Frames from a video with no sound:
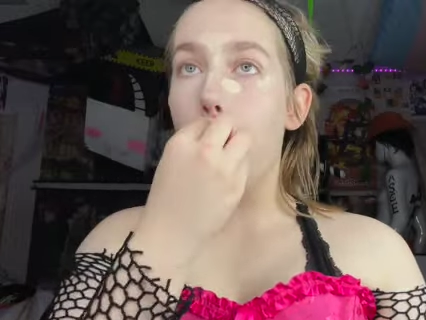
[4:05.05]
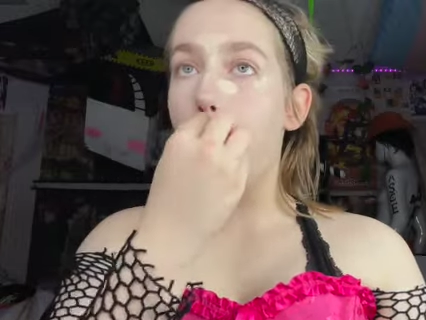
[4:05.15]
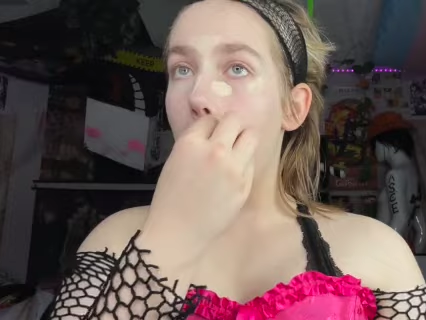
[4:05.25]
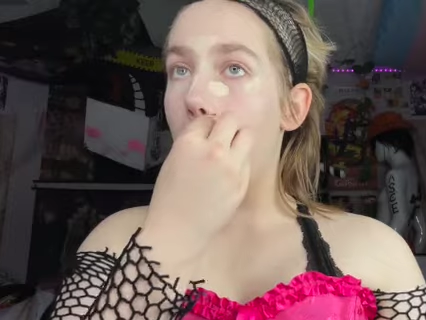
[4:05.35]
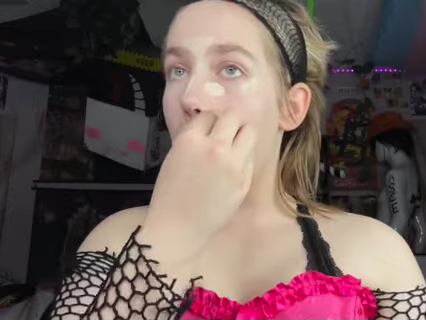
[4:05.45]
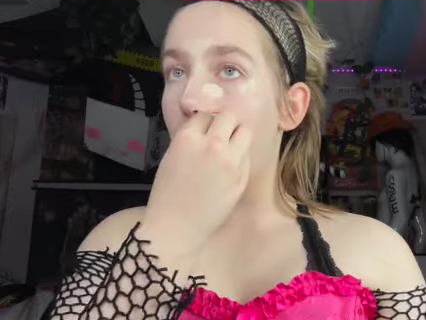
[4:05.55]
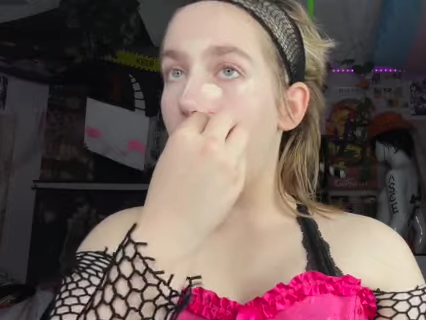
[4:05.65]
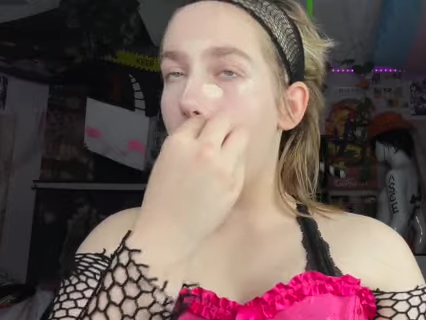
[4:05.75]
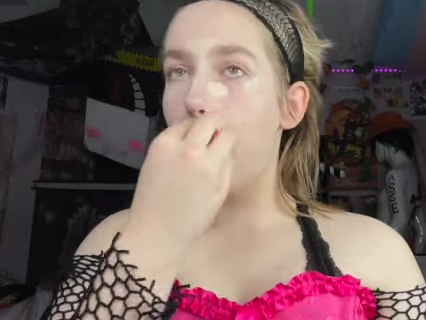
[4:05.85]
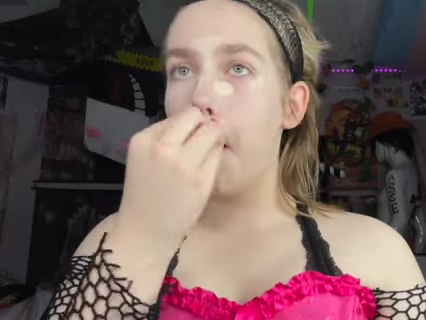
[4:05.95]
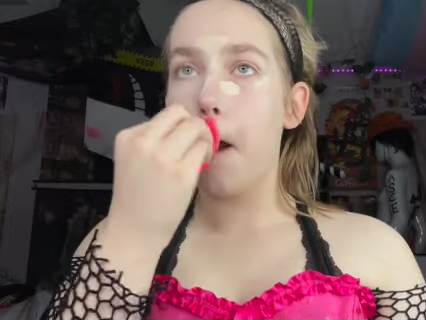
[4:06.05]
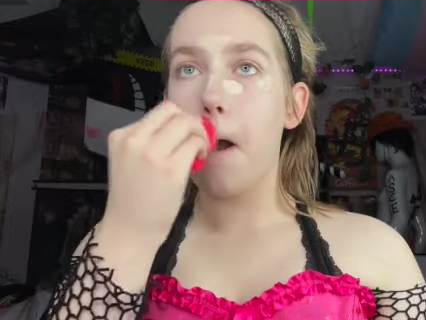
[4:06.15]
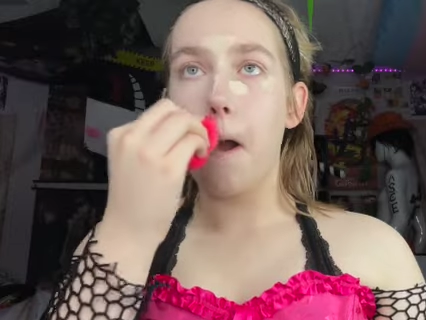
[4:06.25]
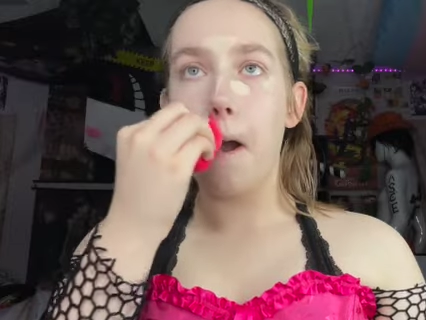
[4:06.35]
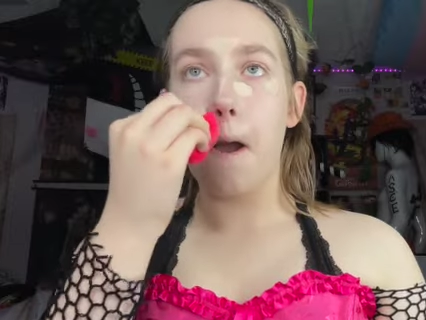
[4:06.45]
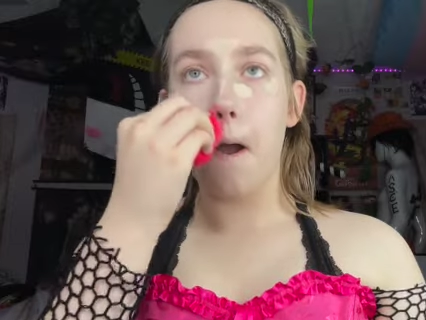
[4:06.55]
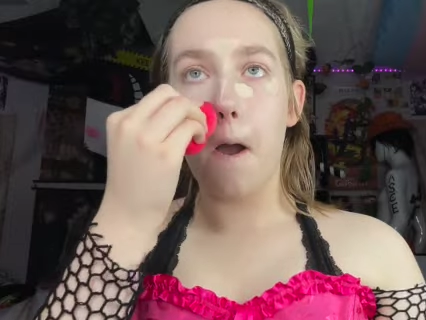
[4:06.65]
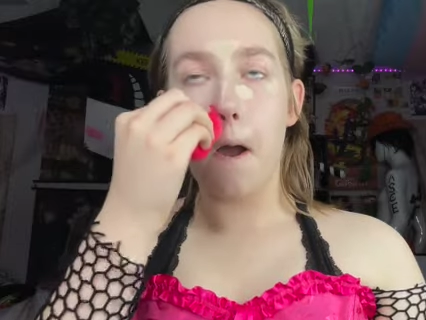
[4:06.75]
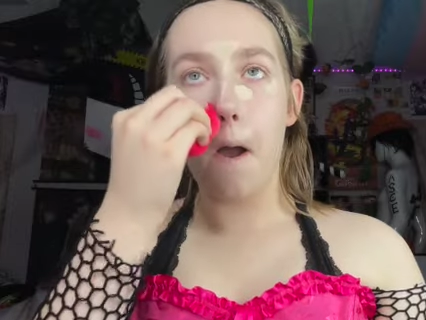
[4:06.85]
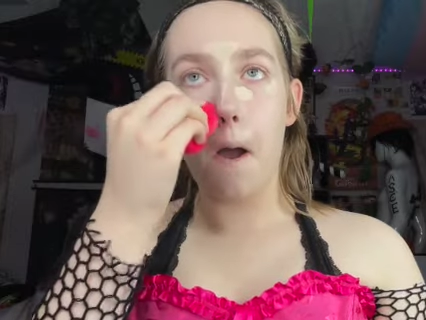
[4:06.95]
I'm just saying that
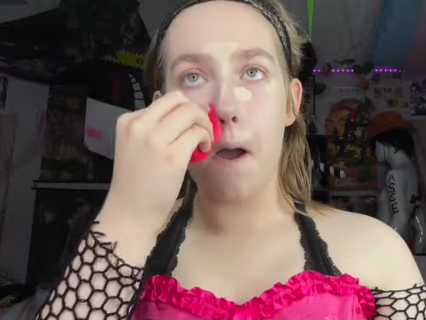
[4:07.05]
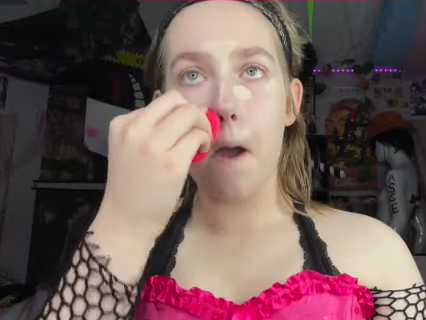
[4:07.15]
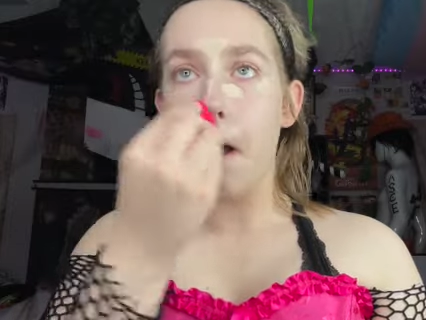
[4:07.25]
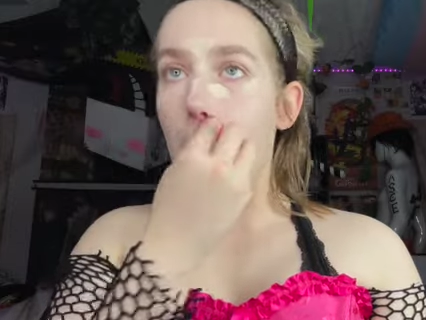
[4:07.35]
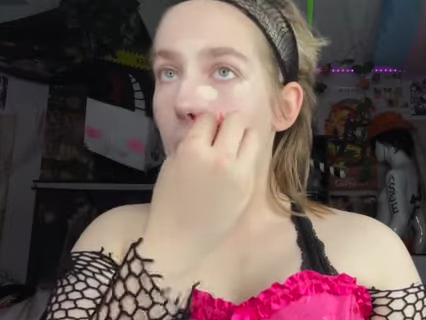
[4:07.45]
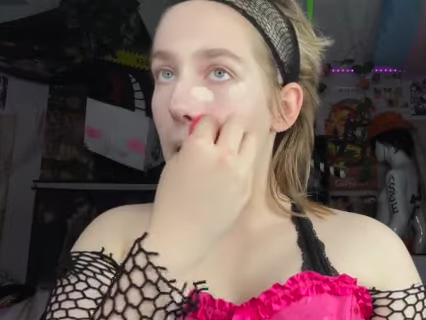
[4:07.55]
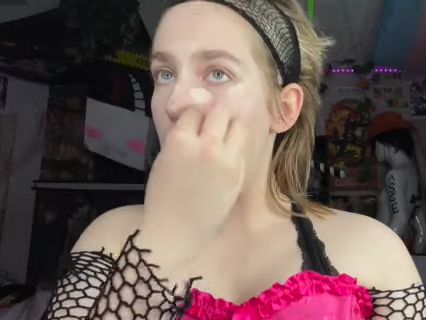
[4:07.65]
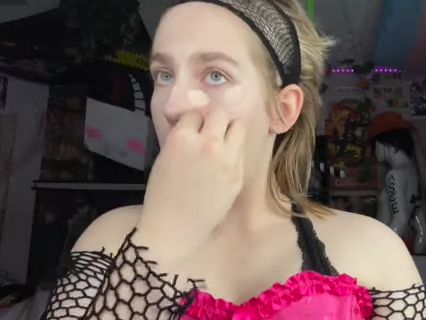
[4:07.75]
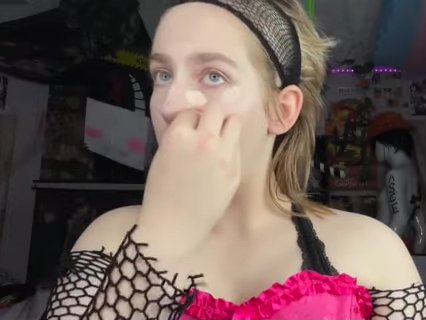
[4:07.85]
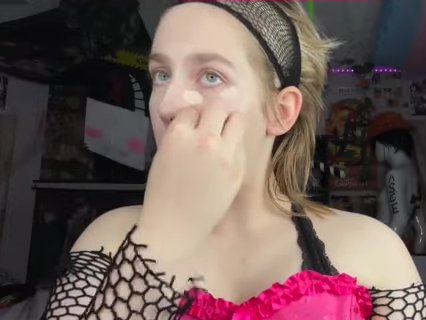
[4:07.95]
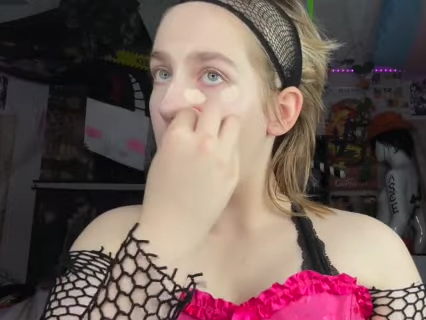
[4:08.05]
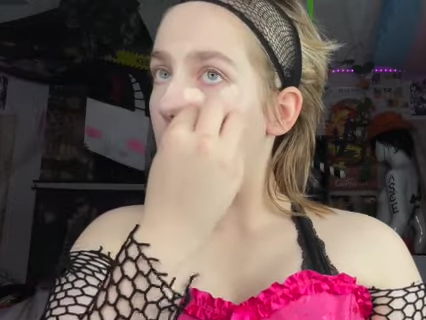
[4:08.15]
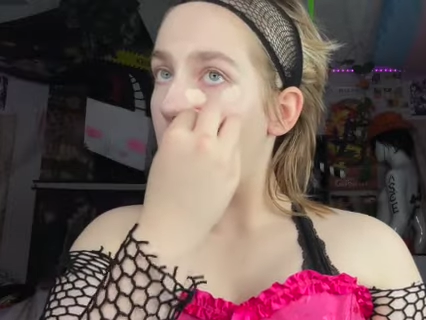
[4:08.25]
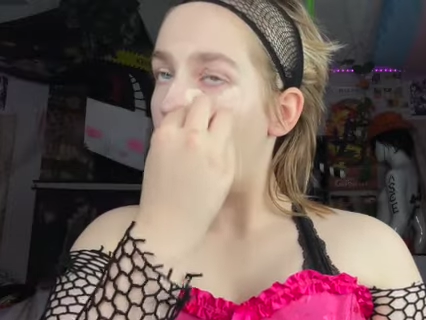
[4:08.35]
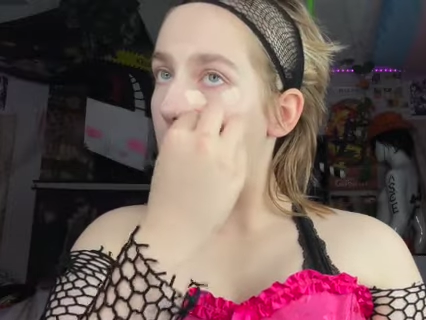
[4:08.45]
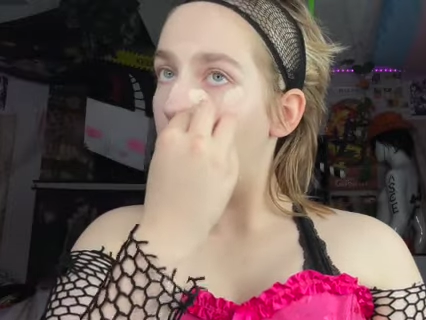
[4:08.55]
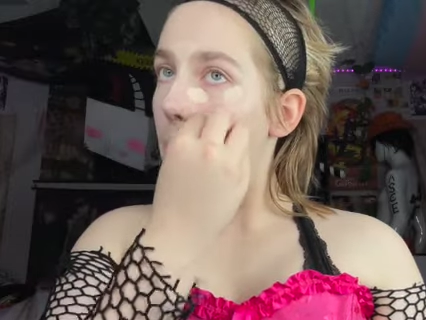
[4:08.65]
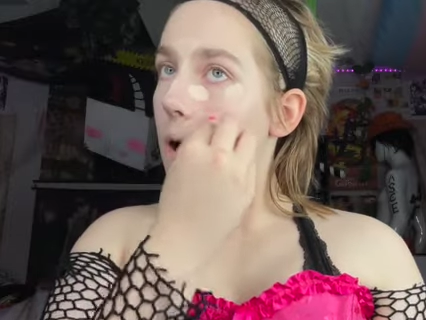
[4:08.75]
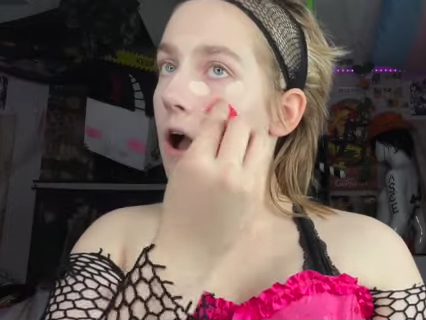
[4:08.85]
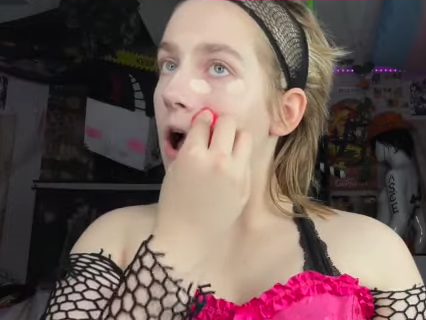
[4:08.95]
I didn't used to look
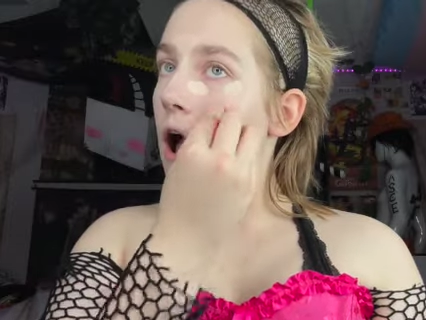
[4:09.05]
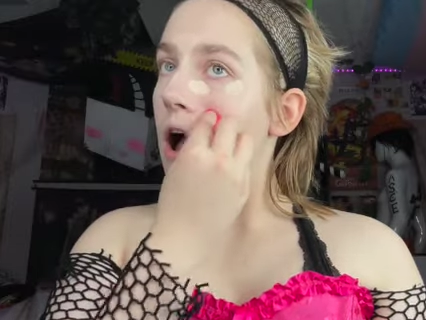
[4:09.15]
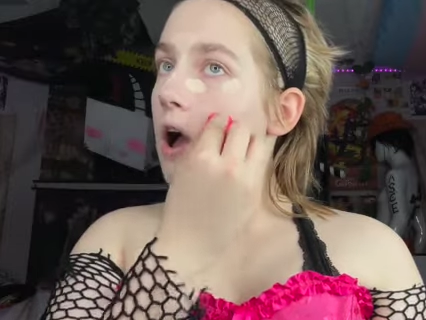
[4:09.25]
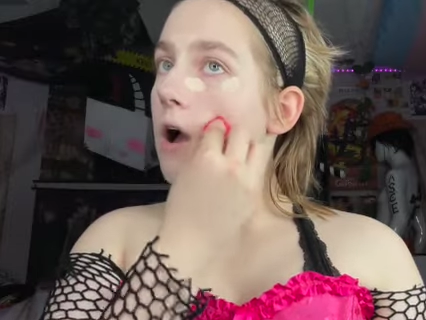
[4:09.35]
like this.